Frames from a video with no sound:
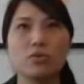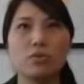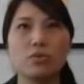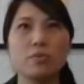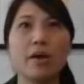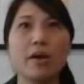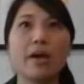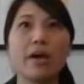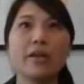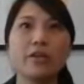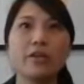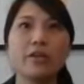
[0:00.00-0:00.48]

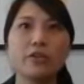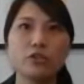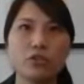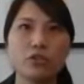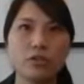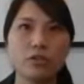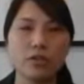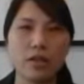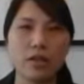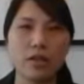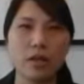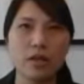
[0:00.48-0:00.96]
to
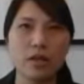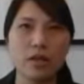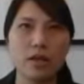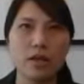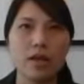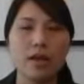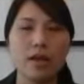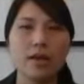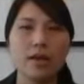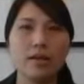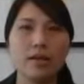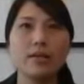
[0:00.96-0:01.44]
manage
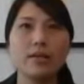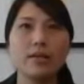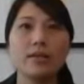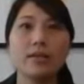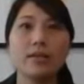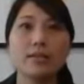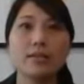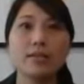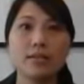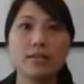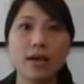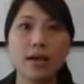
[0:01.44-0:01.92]
the
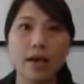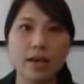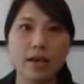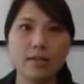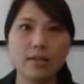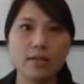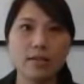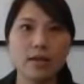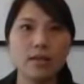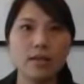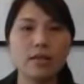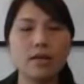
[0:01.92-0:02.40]

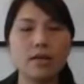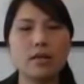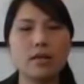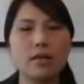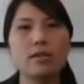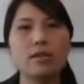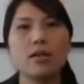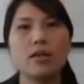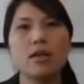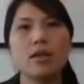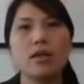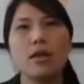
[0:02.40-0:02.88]
estate, and
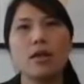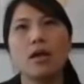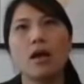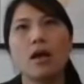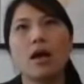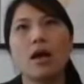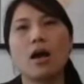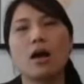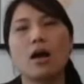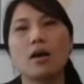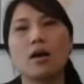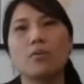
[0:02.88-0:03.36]
then
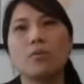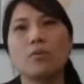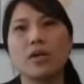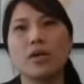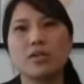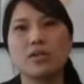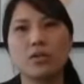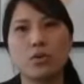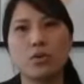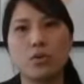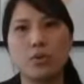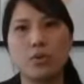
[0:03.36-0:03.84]

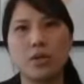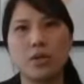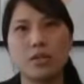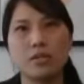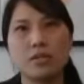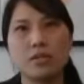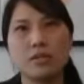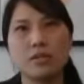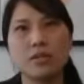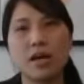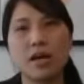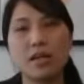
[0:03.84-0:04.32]
once the
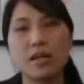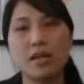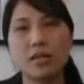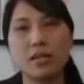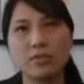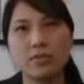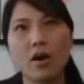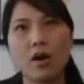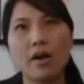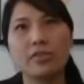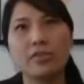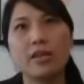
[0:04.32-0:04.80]
court is
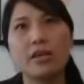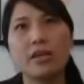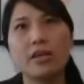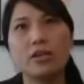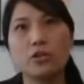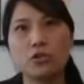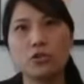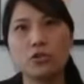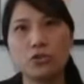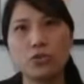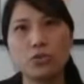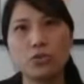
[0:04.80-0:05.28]
satisfied,
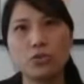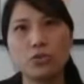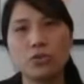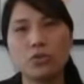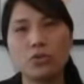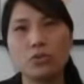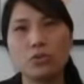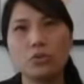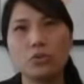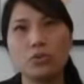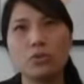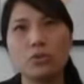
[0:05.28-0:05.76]
they
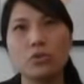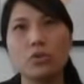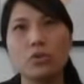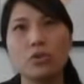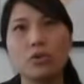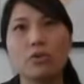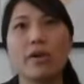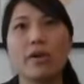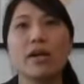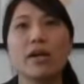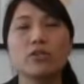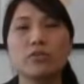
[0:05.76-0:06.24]
issue
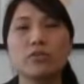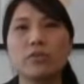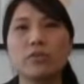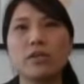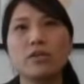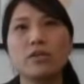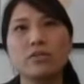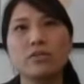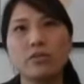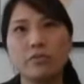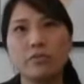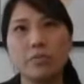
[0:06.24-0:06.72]
the grant
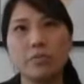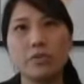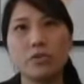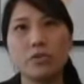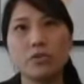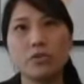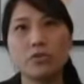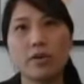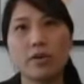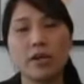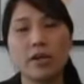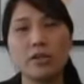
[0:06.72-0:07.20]
of letters of
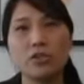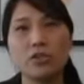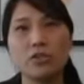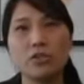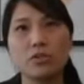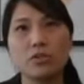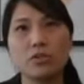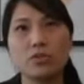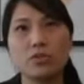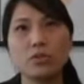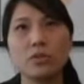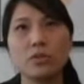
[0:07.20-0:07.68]

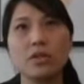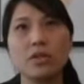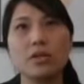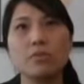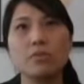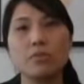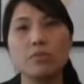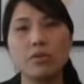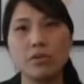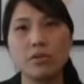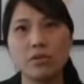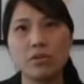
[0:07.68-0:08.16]
administration to
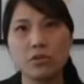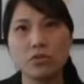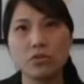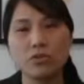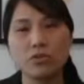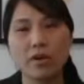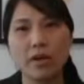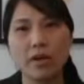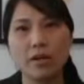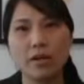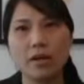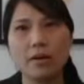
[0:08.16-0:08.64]
the
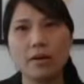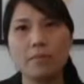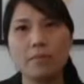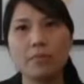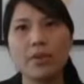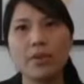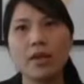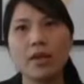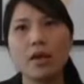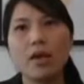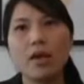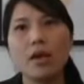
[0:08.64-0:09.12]
administrator.
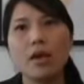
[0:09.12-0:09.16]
